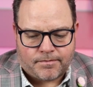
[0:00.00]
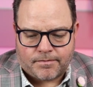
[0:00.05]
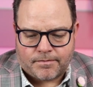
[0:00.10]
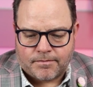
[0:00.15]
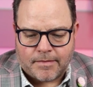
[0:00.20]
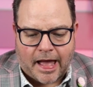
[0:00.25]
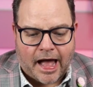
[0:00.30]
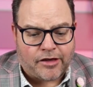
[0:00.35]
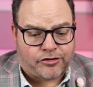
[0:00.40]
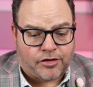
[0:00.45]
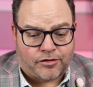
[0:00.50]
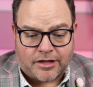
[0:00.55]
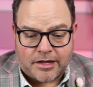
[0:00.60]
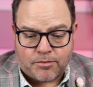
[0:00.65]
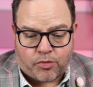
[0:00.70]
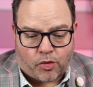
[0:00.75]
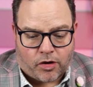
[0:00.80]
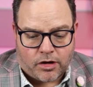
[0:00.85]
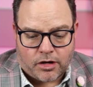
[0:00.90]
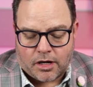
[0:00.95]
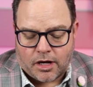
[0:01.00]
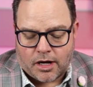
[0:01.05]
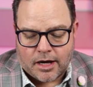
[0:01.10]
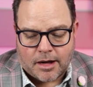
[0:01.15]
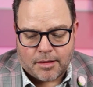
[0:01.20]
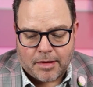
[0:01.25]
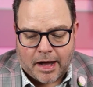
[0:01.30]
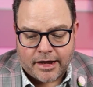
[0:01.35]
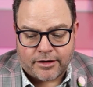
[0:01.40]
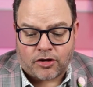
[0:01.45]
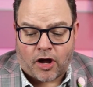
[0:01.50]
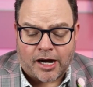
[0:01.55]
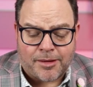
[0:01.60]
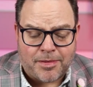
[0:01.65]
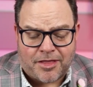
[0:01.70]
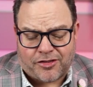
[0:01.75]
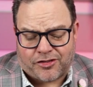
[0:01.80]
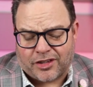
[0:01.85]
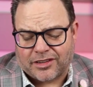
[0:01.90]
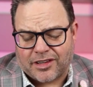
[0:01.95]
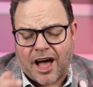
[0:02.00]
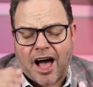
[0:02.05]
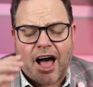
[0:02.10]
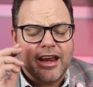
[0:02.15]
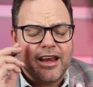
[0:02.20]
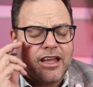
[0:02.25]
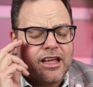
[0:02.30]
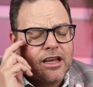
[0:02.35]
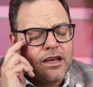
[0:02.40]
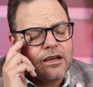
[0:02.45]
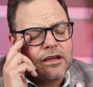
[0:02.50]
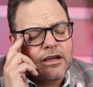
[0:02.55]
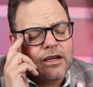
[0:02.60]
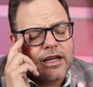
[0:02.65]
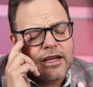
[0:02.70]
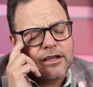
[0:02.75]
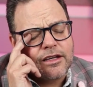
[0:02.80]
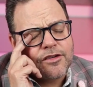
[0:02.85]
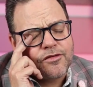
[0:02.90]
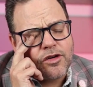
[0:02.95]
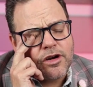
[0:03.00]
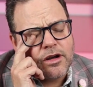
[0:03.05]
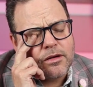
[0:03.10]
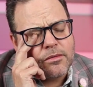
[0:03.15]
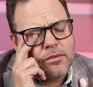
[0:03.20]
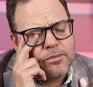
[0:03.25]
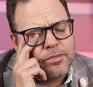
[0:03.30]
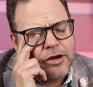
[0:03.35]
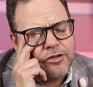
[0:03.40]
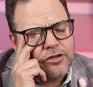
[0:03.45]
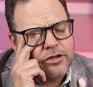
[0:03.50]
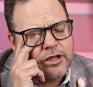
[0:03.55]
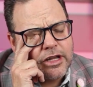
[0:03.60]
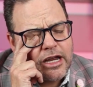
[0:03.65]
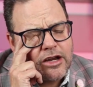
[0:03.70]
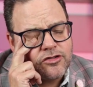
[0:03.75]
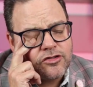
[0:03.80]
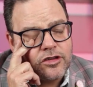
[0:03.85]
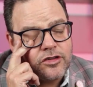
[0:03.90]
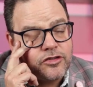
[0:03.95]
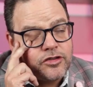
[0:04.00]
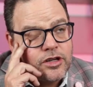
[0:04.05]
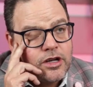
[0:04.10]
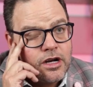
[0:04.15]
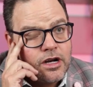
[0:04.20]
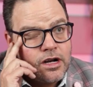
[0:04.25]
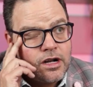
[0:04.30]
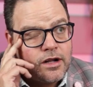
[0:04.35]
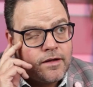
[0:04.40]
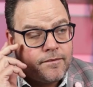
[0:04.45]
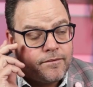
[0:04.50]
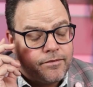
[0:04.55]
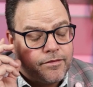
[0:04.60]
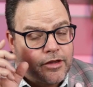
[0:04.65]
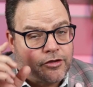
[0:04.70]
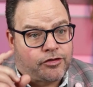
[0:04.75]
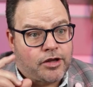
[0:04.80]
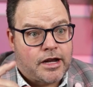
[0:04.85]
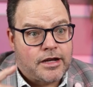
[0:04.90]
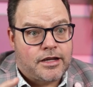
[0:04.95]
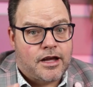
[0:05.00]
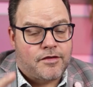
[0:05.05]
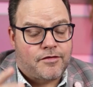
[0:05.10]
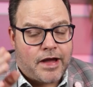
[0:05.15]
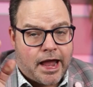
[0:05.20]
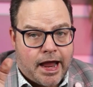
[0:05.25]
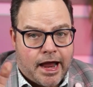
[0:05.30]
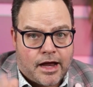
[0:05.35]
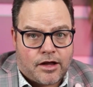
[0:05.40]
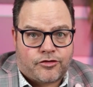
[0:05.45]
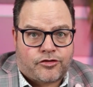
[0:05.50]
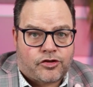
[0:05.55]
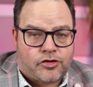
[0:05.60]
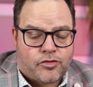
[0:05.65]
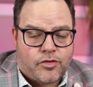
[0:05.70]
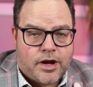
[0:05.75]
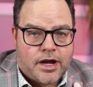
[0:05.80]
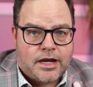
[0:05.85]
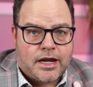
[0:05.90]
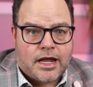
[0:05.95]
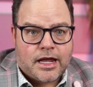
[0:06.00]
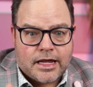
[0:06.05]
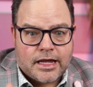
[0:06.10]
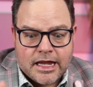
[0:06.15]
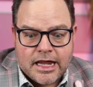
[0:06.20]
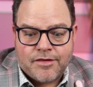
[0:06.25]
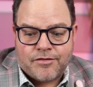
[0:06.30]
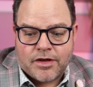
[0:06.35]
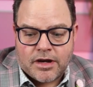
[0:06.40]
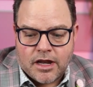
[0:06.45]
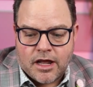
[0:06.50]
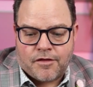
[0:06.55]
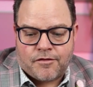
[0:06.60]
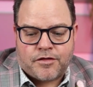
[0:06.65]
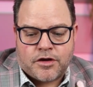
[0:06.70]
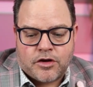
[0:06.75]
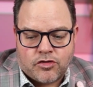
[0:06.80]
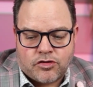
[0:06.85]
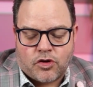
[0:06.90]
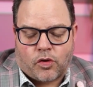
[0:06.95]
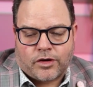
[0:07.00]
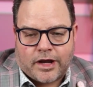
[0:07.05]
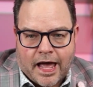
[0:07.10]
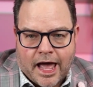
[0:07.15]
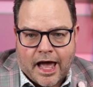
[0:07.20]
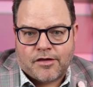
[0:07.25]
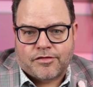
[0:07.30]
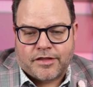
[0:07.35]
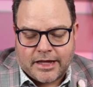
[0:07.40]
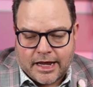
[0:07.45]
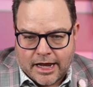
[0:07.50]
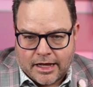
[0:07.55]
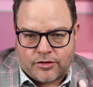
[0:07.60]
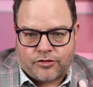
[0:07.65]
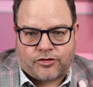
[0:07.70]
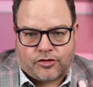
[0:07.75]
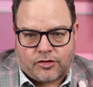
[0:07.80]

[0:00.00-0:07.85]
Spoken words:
Massively important. I talk about this a lot in different presentations. This idea of answering even if you don't have the answer.